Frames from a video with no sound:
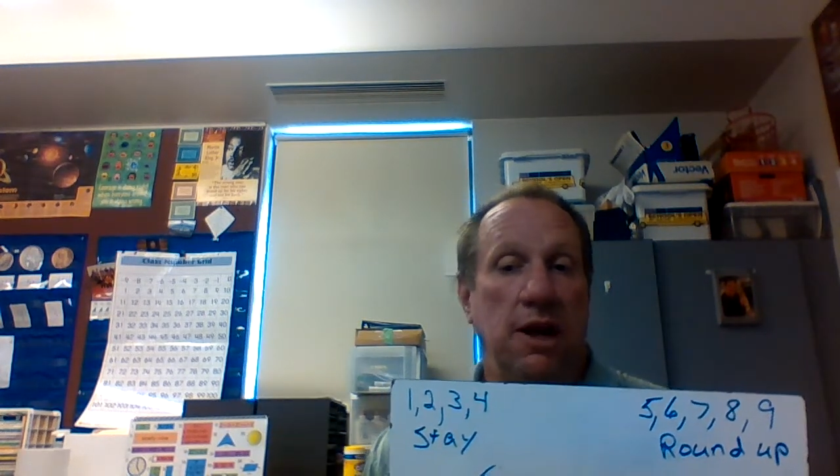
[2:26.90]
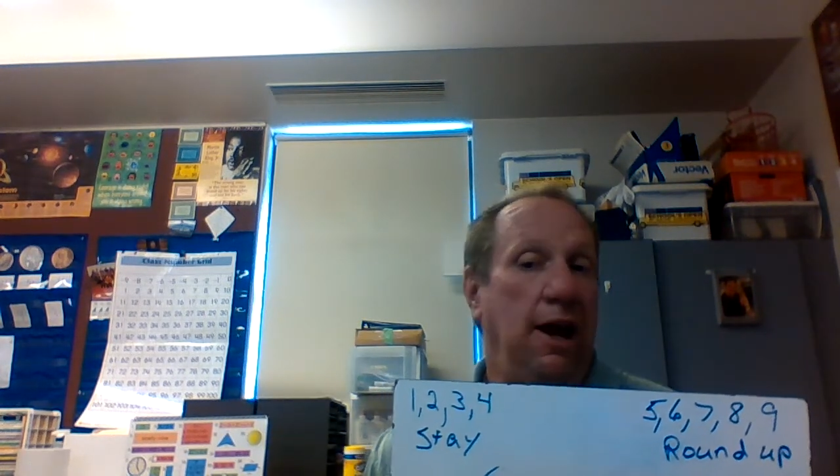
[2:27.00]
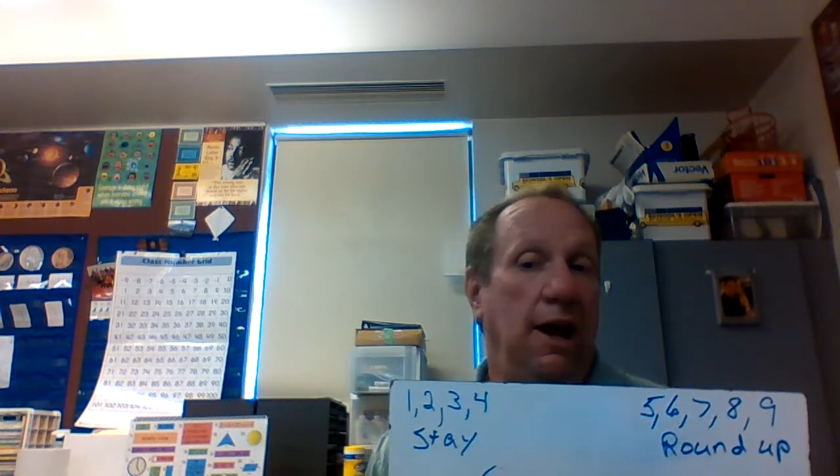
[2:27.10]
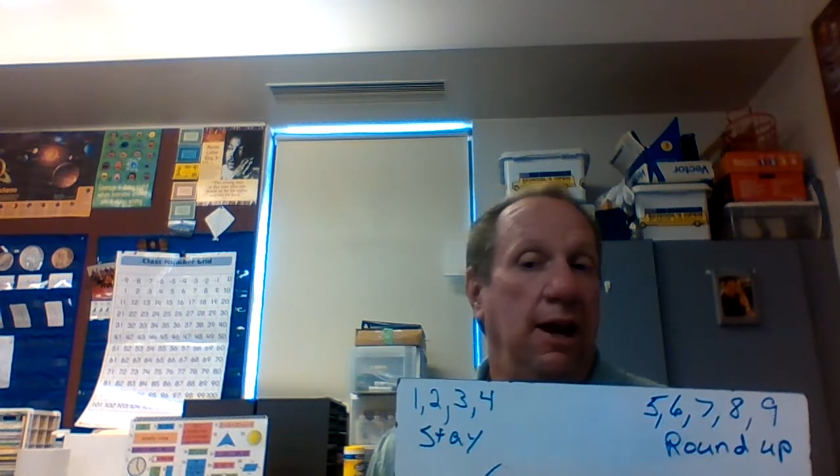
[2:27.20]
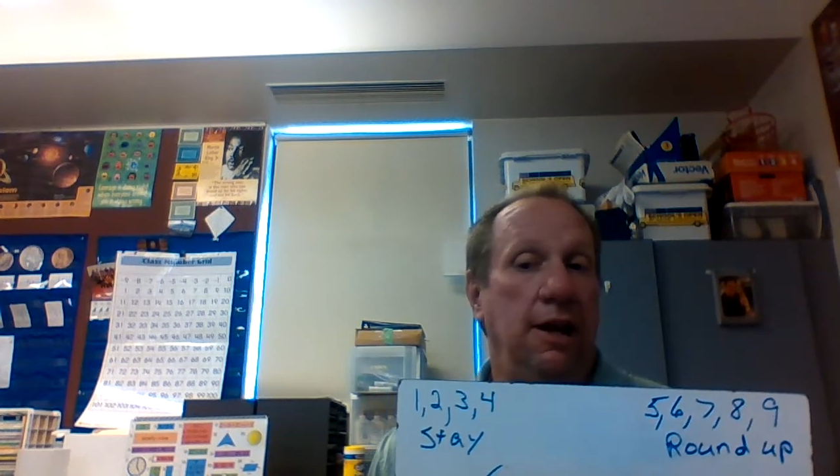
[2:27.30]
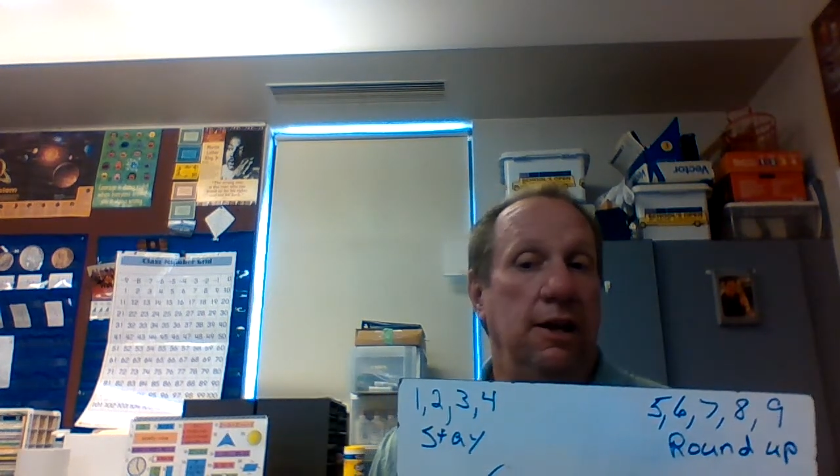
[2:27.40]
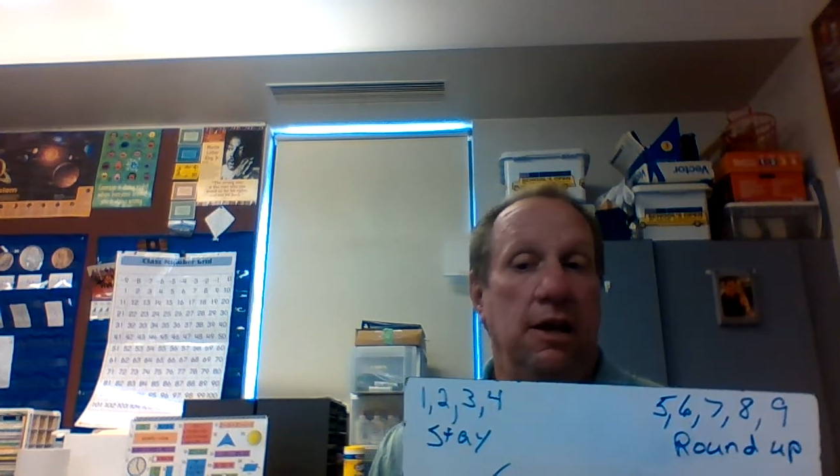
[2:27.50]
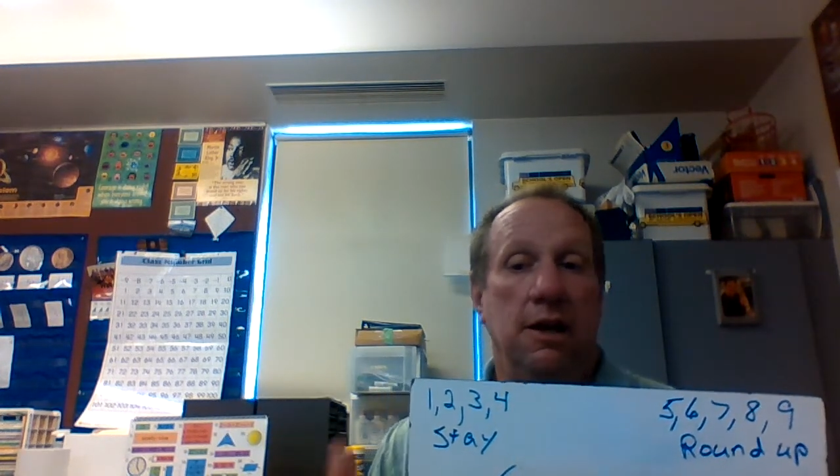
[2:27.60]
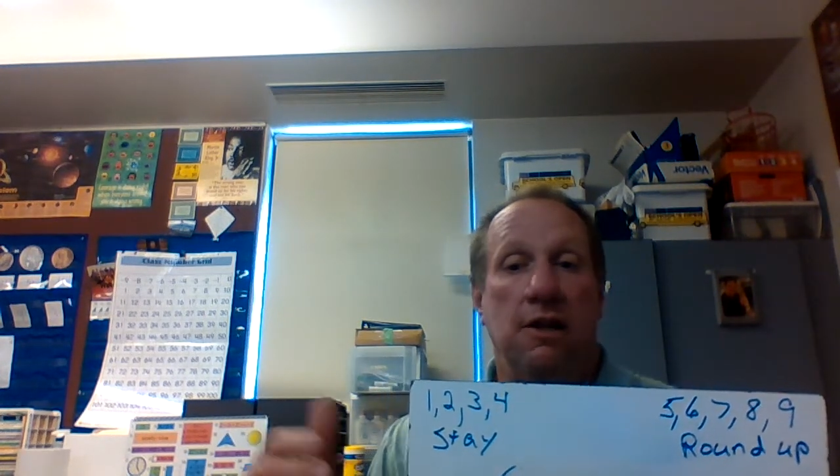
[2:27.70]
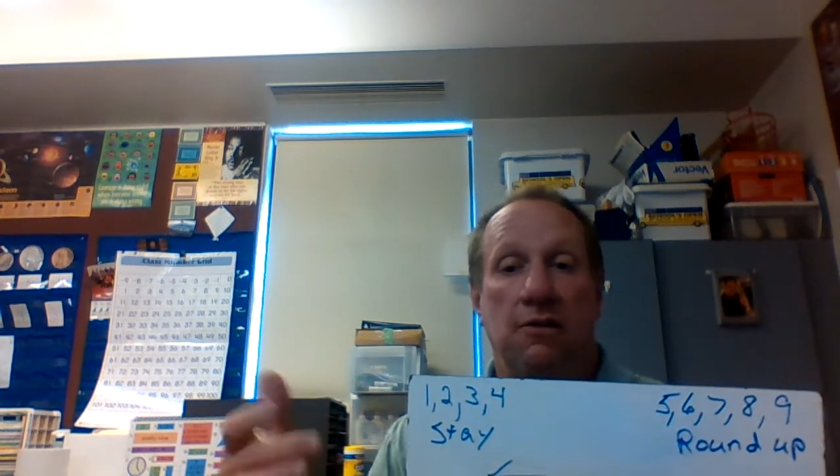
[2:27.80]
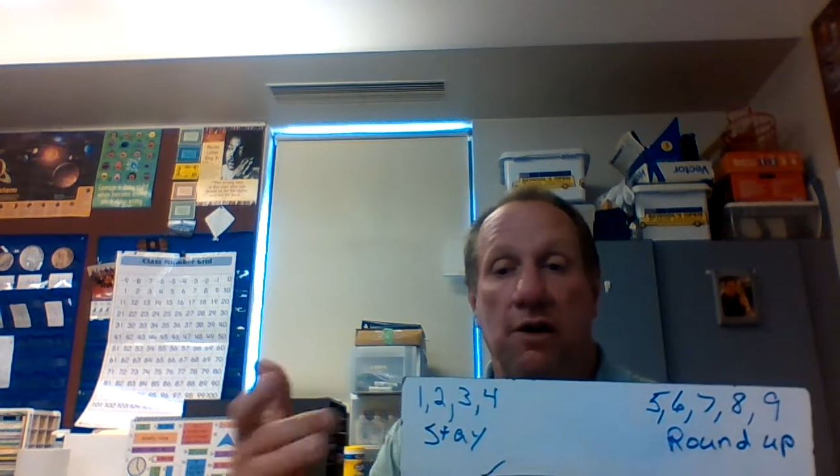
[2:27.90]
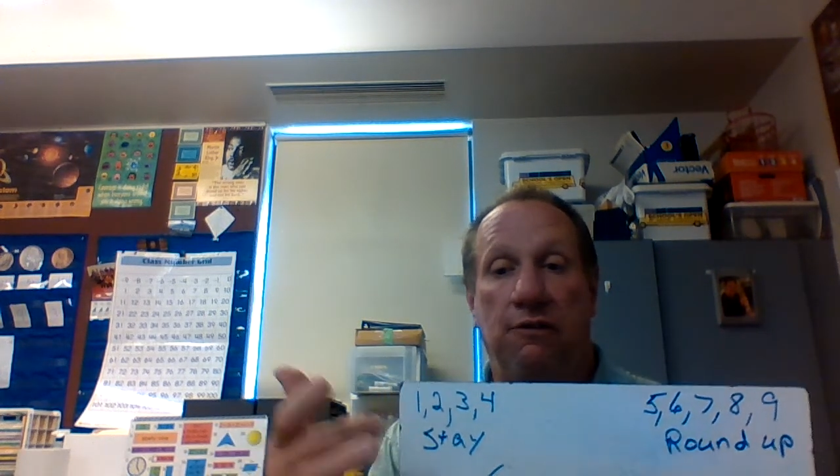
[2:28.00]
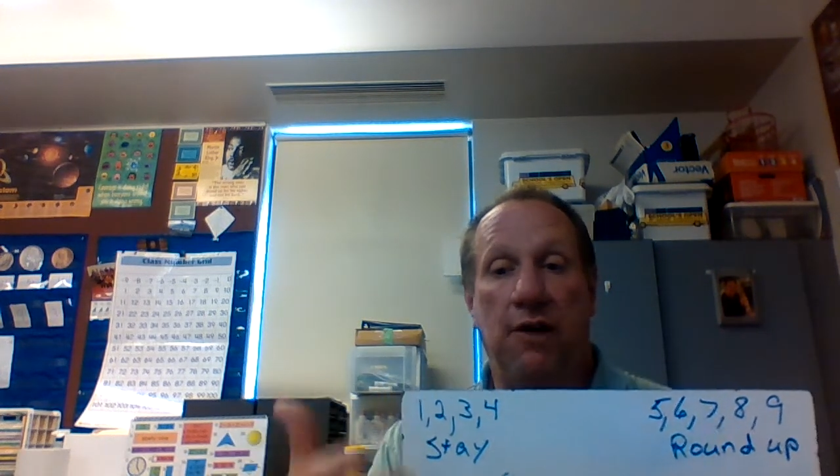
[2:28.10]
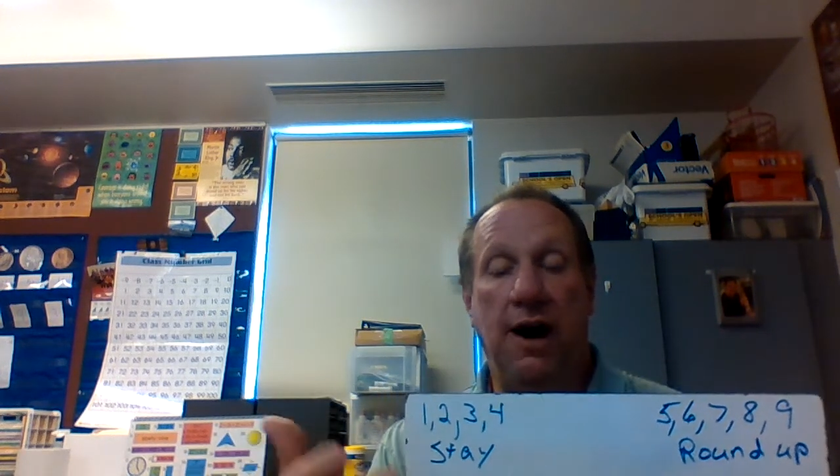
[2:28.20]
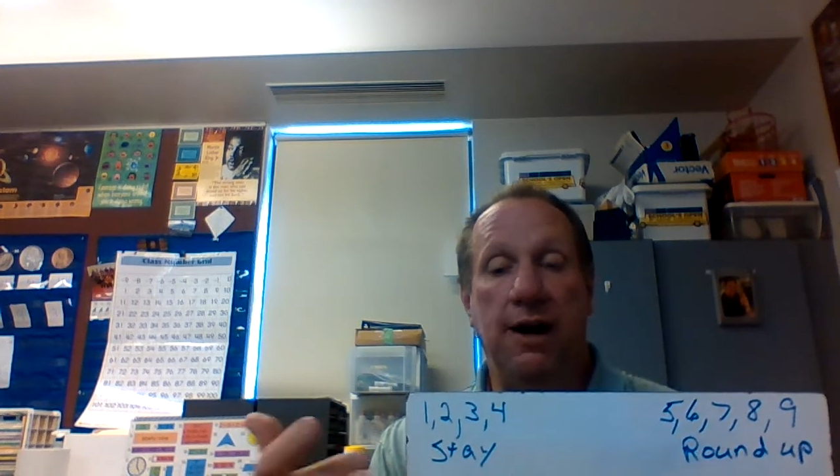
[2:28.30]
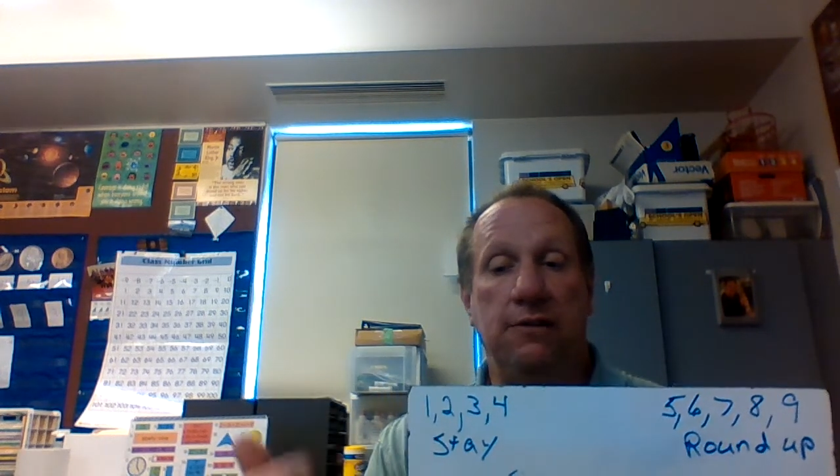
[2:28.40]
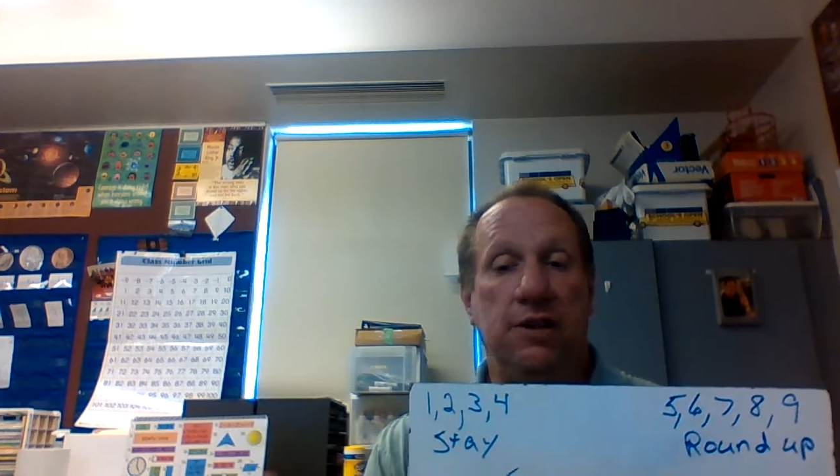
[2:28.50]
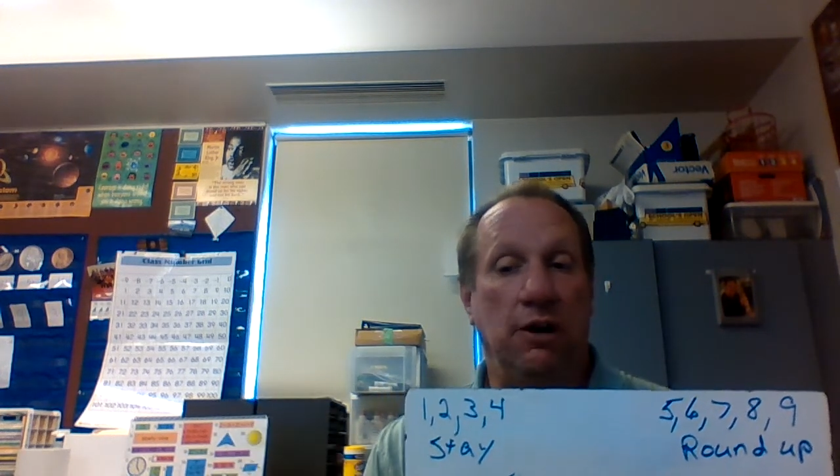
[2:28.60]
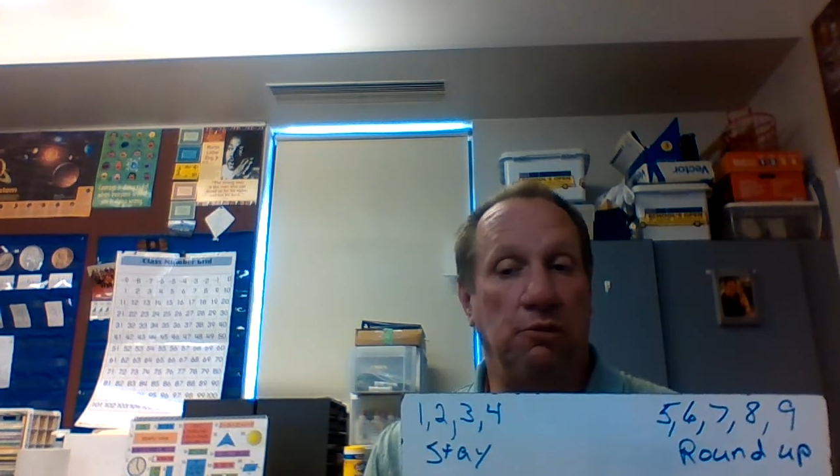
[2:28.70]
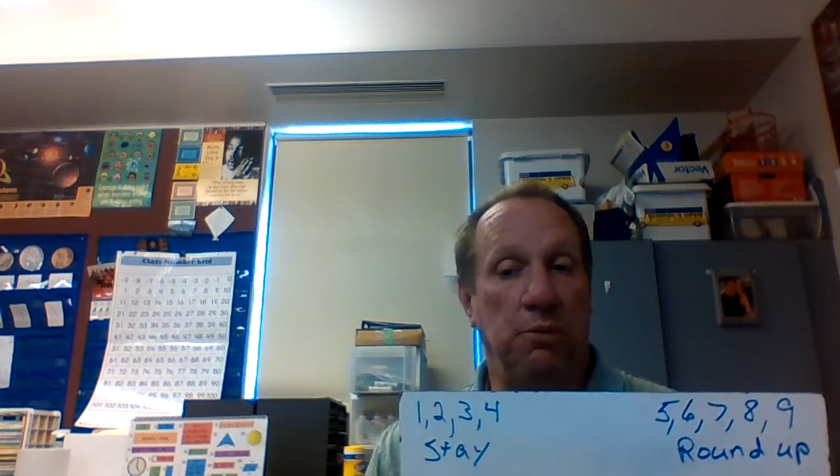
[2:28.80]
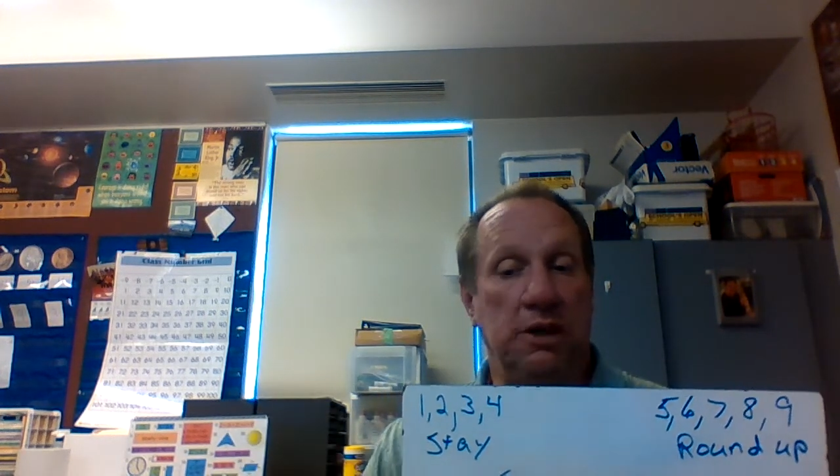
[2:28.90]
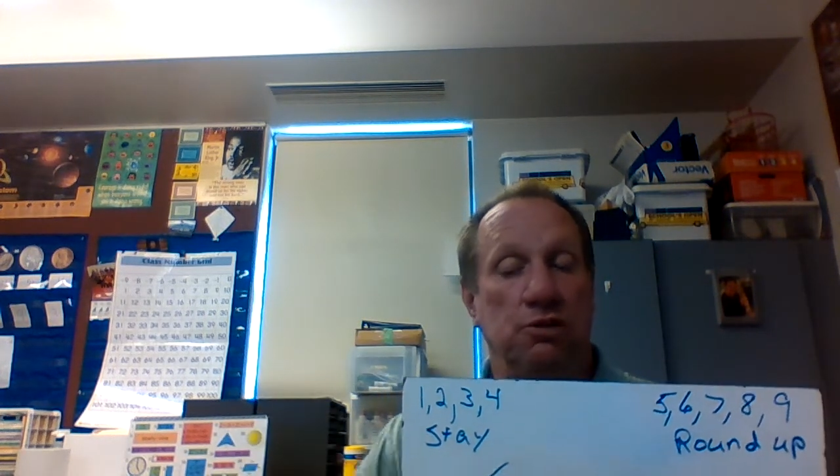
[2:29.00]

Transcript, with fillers: and the five tells me